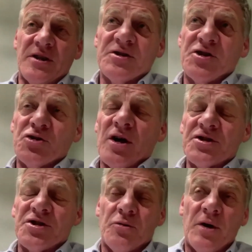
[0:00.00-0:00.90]
that's
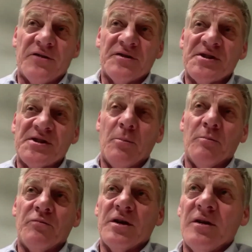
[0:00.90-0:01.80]
structured around
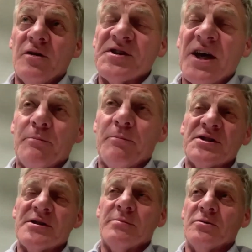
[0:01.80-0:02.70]
the same
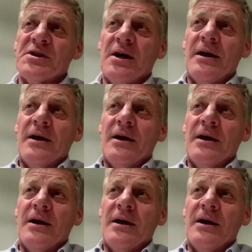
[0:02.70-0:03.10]
principles.